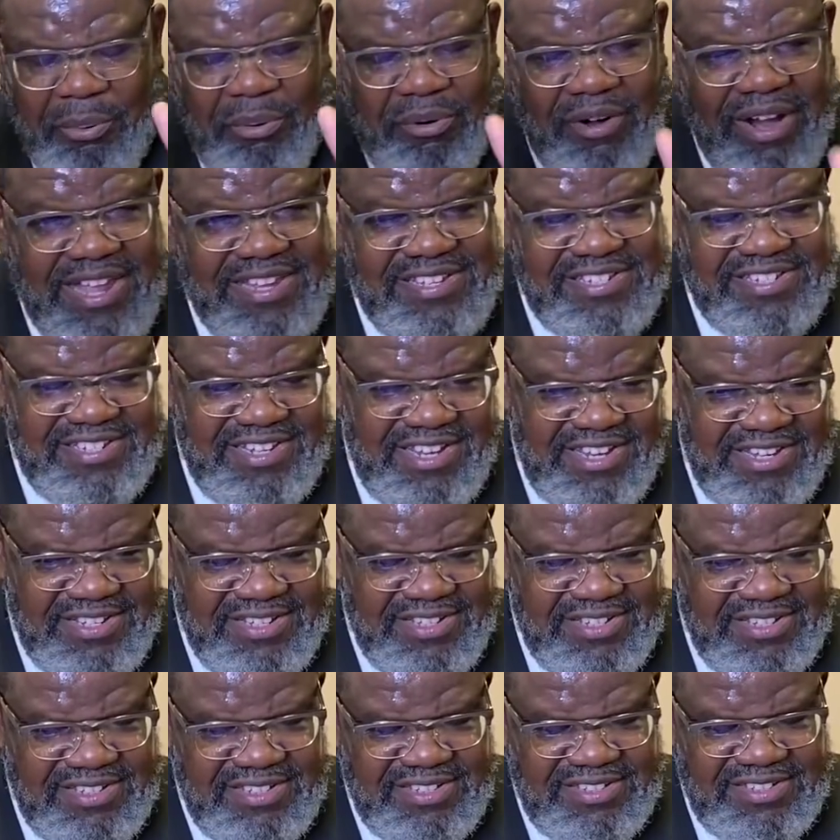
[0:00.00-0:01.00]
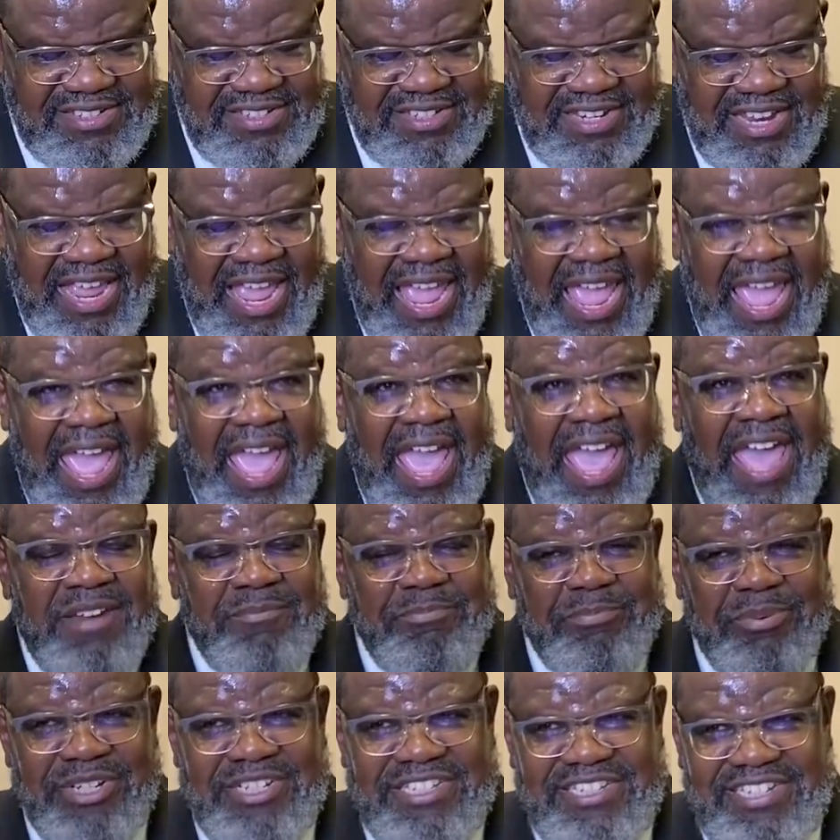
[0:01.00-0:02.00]
presence
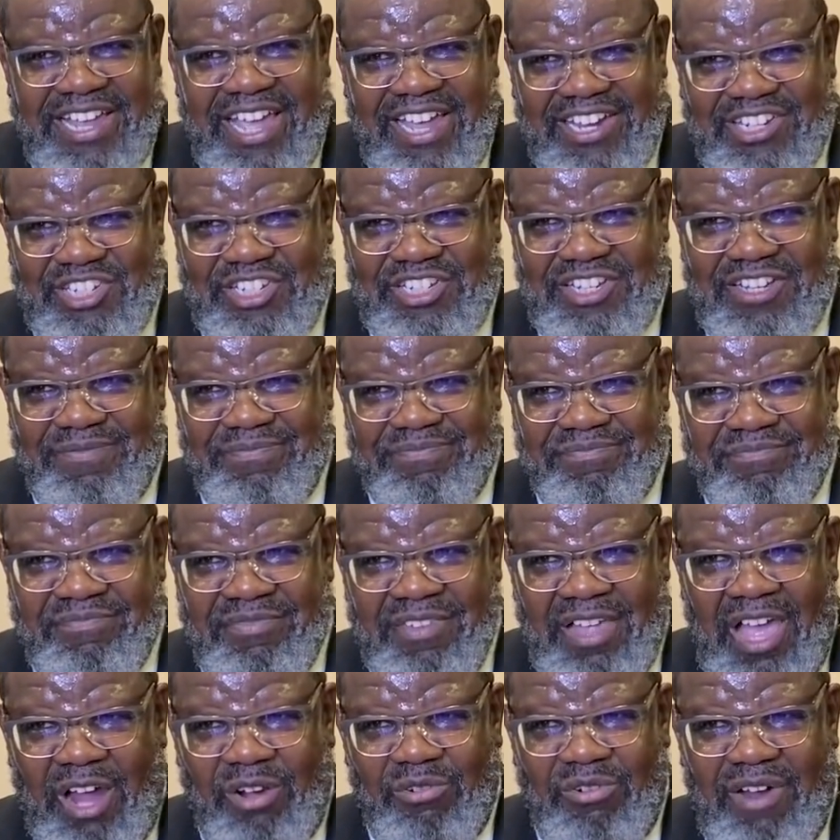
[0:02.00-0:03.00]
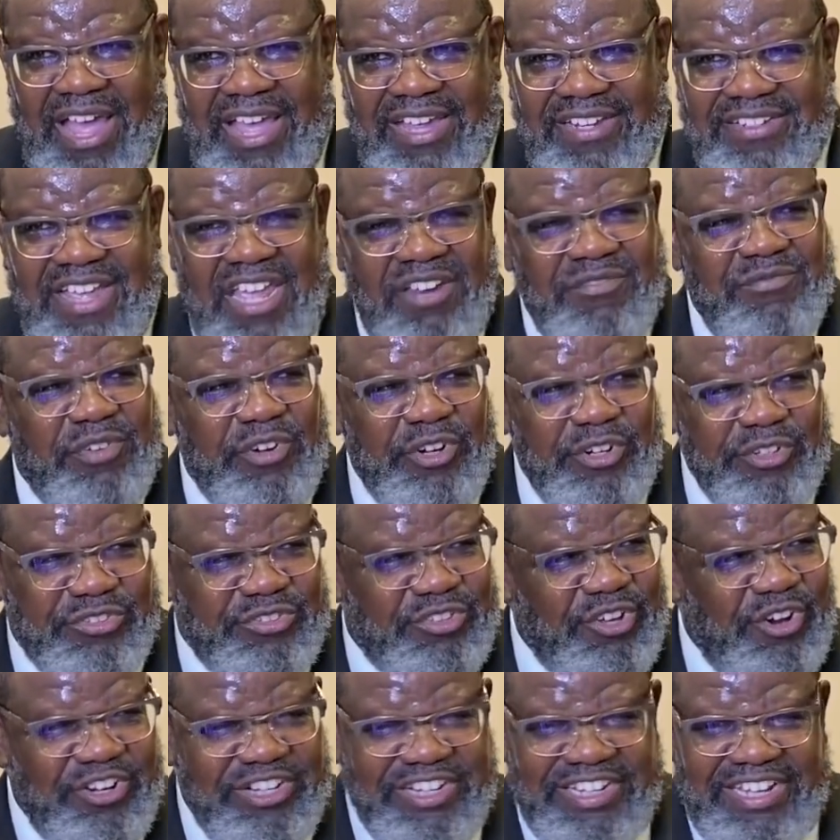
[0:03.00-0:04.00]
and protection. All right, that verse
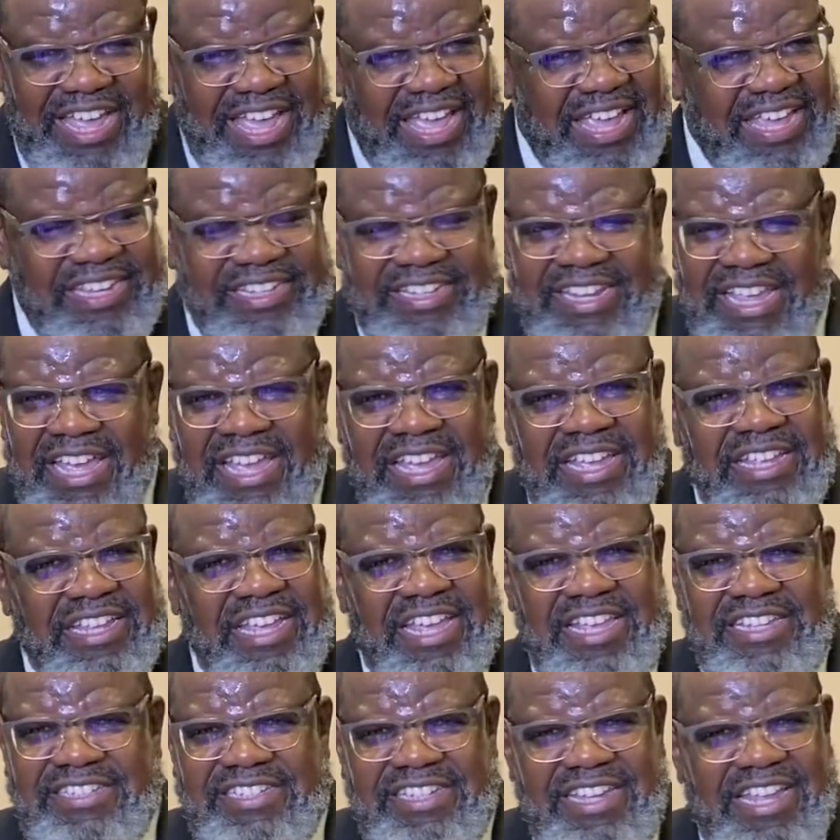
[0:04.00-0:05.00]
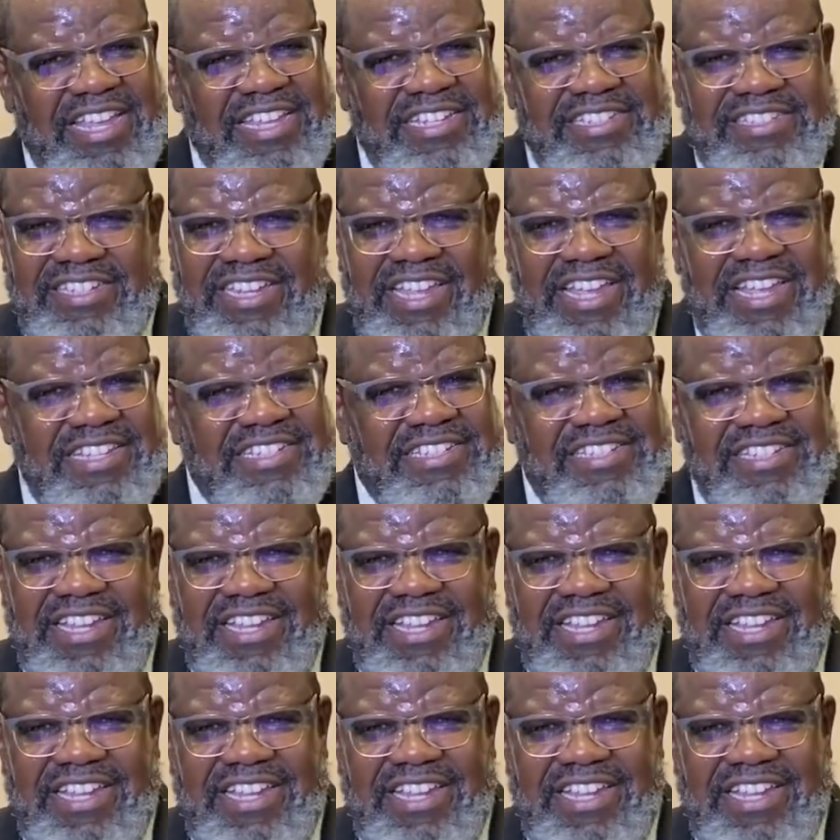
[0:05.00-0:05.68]
38 is, is, is,